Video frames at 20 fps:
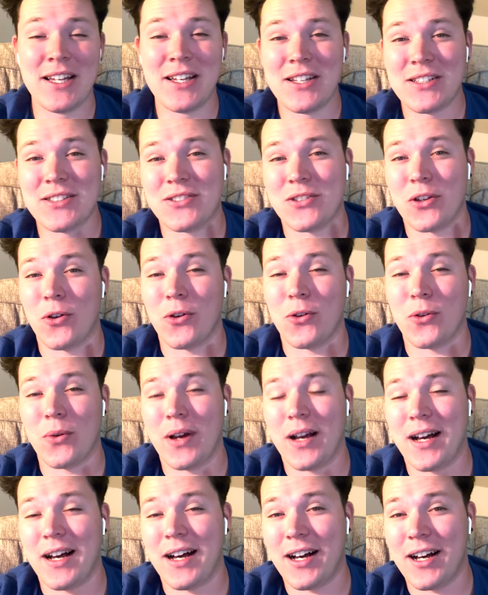So
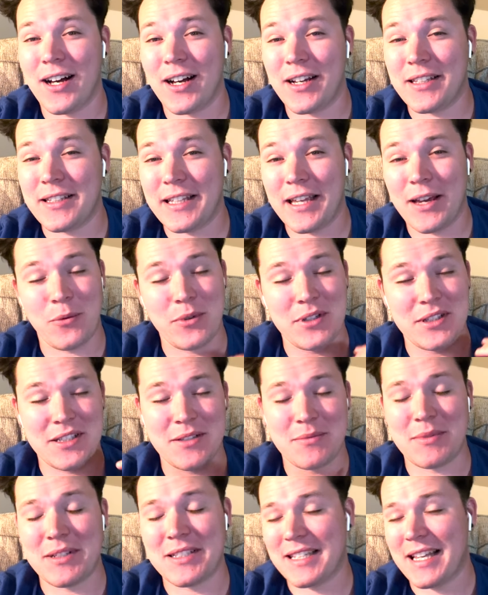uh, yeah, we
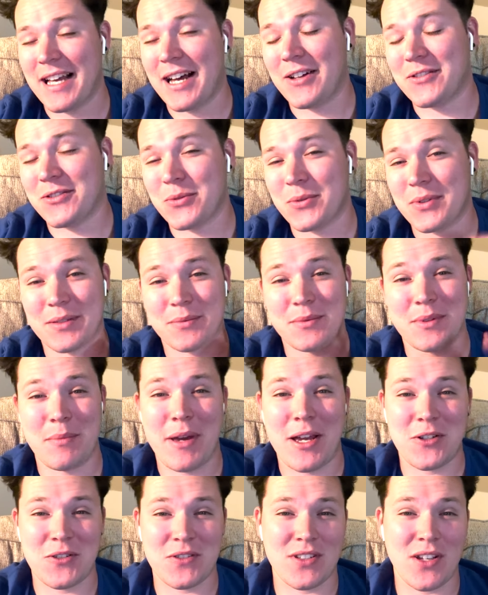did miss out on doing some of the
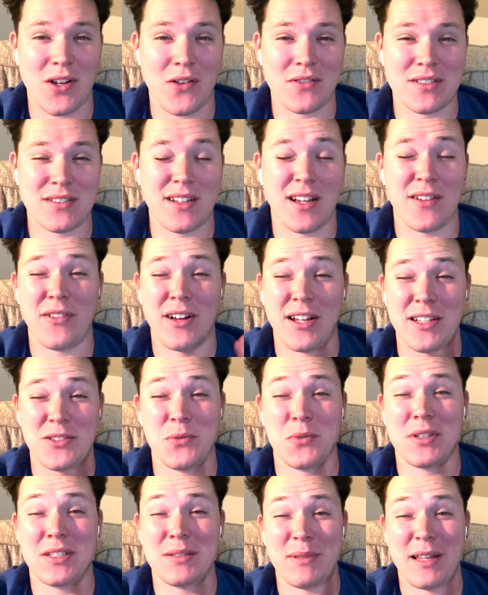major server stuff. I do
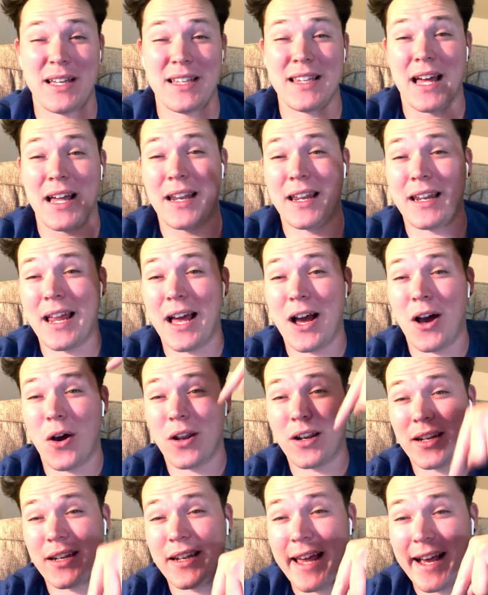explain that in our
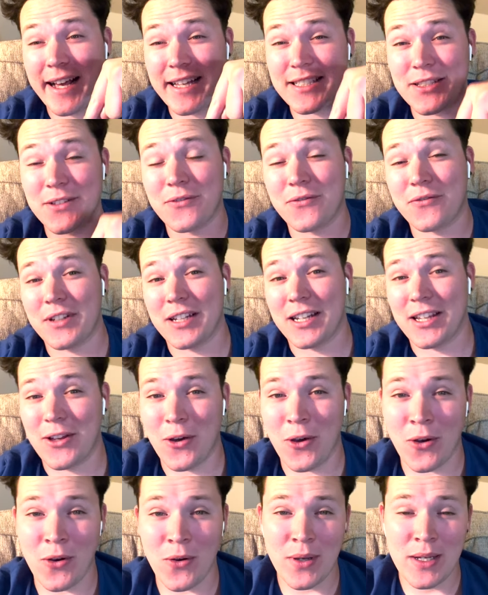next
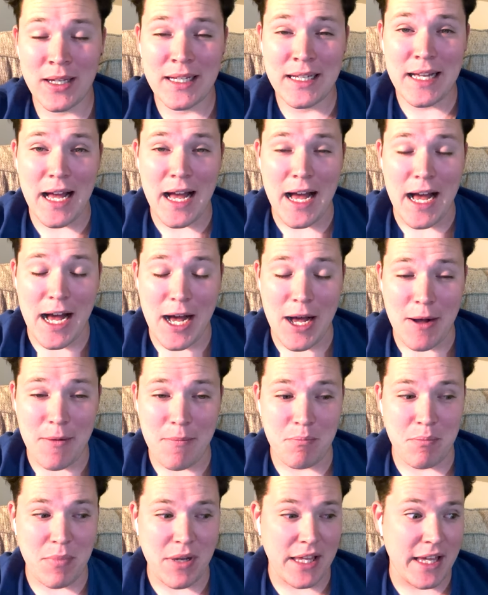video.
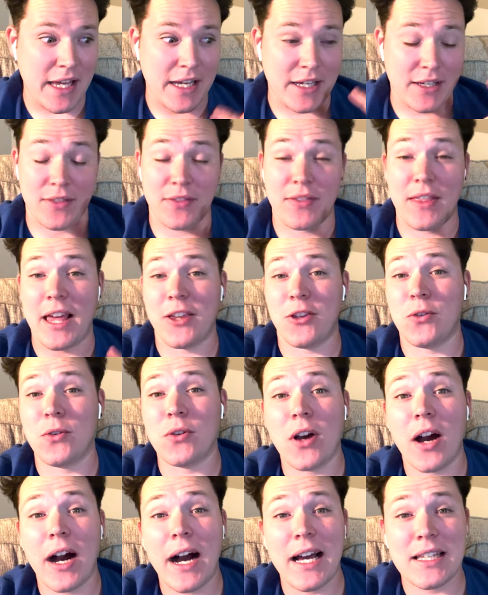Um, but yeah, thank you
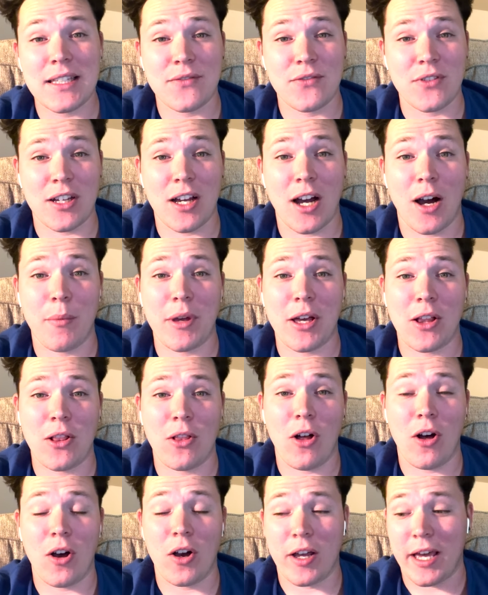guys for coming
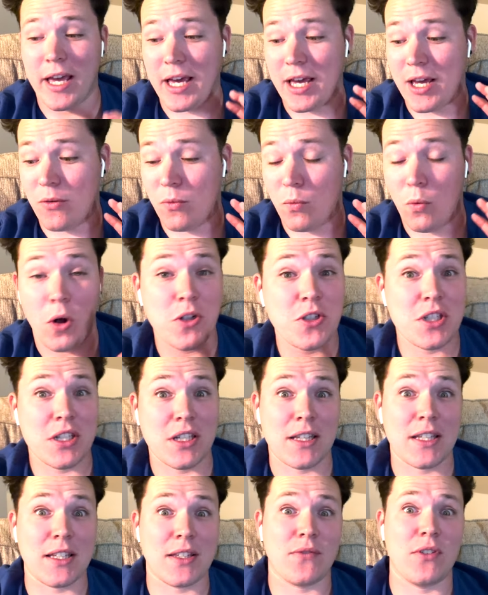along and watching
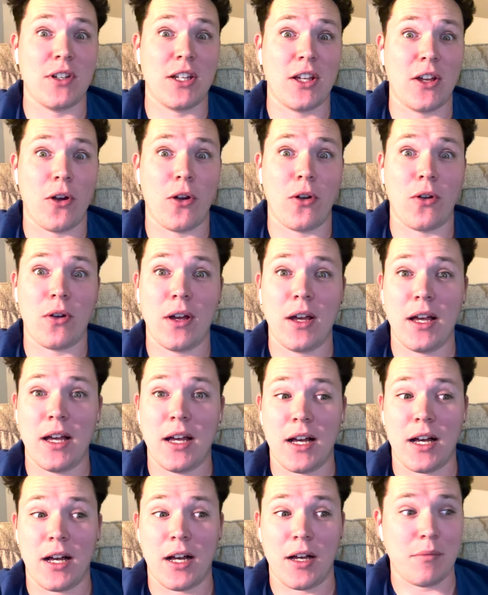this video.
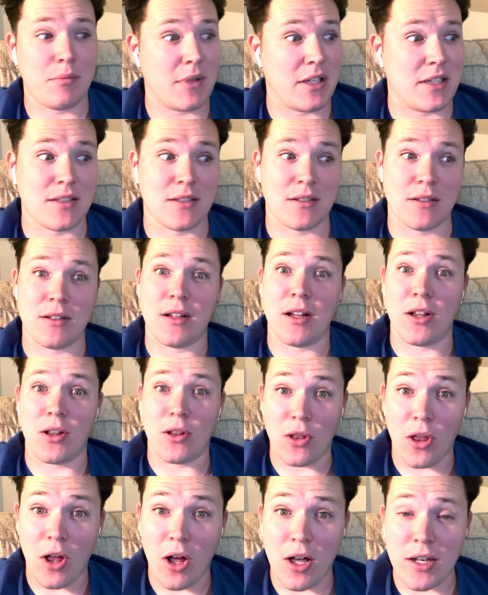Uh, it means a, a
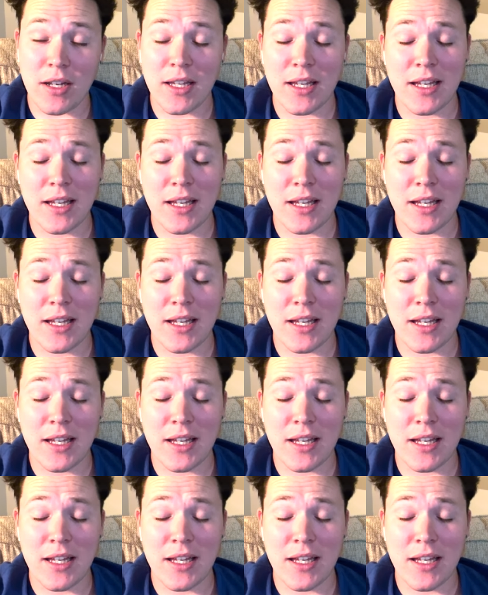lot.